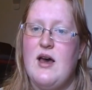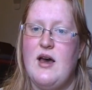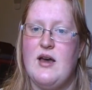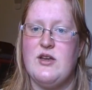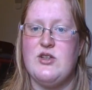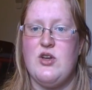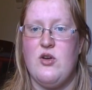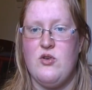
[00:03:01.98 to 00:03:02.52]

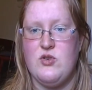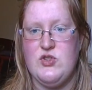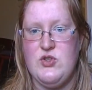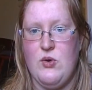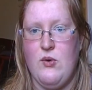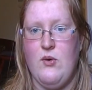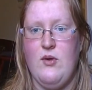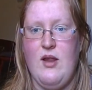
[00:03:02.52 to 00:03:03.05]
her
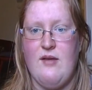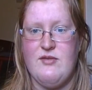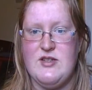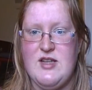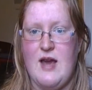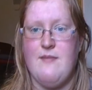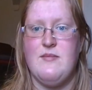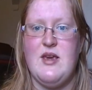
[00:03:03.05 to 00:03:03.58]
soul,
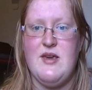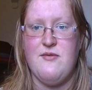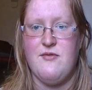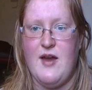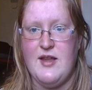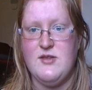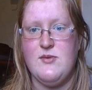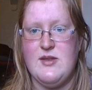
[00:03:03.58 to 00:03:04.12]
every time he
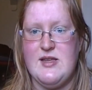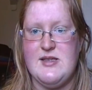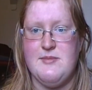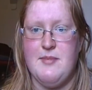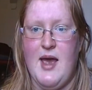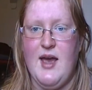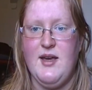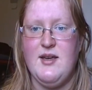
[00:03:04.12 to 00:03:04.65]
fights with
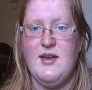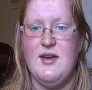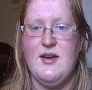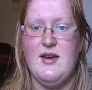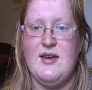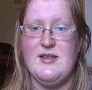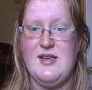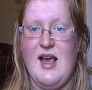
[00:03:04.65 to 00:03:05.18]
this mech,
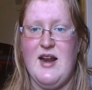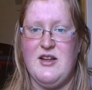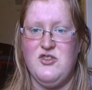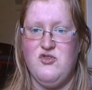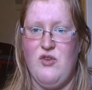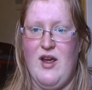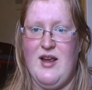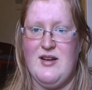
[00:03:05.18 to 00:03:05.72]
is
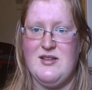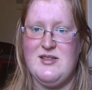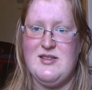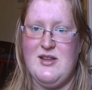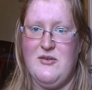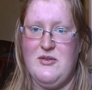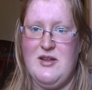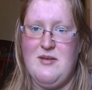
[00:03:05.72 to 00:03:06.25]
getting drained
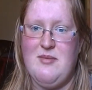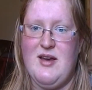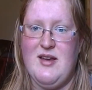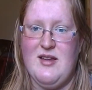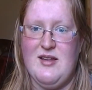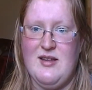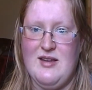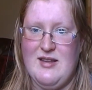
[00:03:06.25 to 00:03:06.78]
slowly
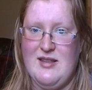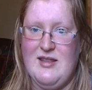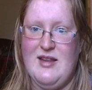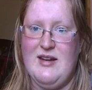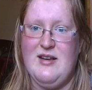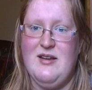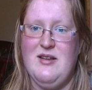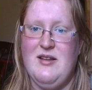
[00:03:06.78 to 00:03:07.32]

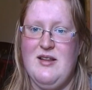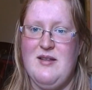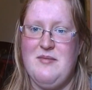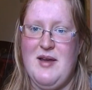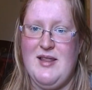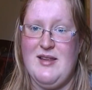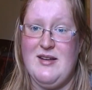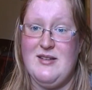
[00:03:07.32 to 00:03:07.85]
little
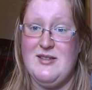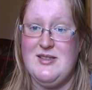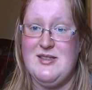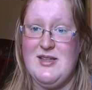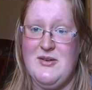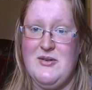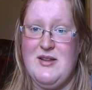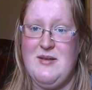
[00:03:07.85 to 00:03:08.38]
by little,
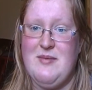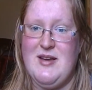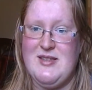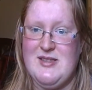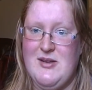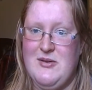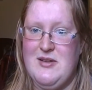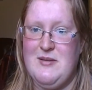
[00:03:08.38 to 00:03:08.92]
slowly by
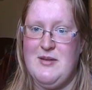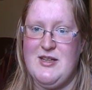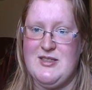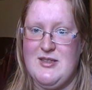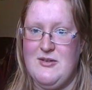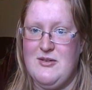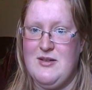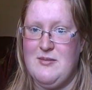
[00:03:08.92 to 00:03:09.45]
slowly by
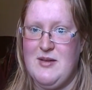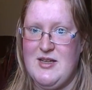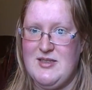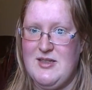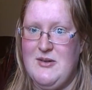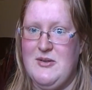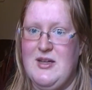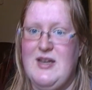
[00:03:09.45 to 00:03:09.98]
slowly by
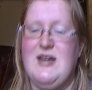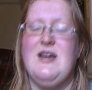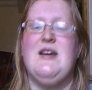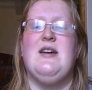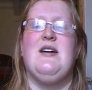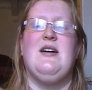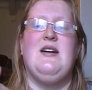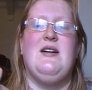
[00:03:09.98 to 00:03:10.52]
slowly.
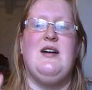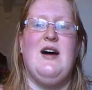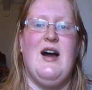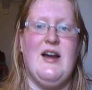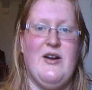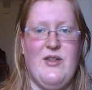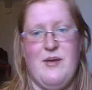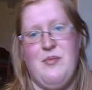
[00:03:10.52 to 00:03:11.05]

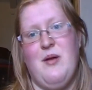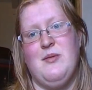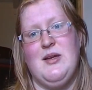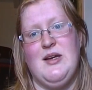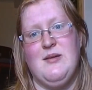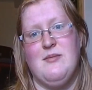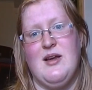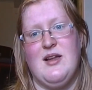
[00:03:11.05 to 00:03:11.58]
I know that
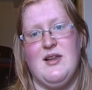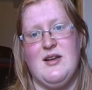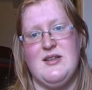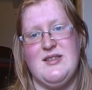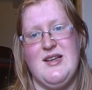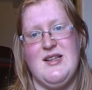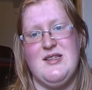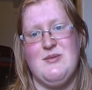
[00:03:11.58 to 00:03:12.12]
probably didn't make a
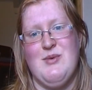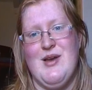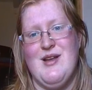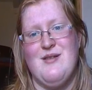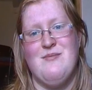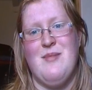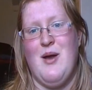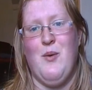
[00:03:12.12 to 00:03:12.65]
lot of sense,
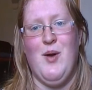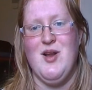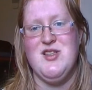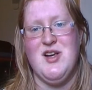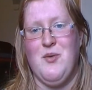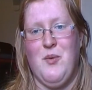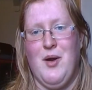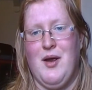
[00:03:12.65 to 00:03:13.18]
but my
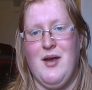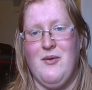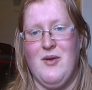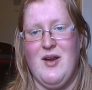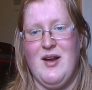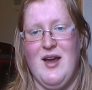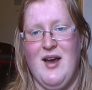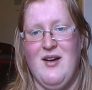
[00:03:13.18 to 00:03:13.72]
words aren't working
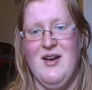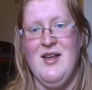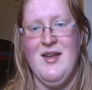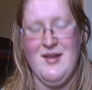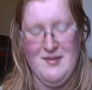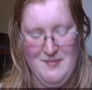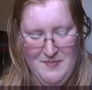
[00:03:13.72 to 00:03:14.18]
right now.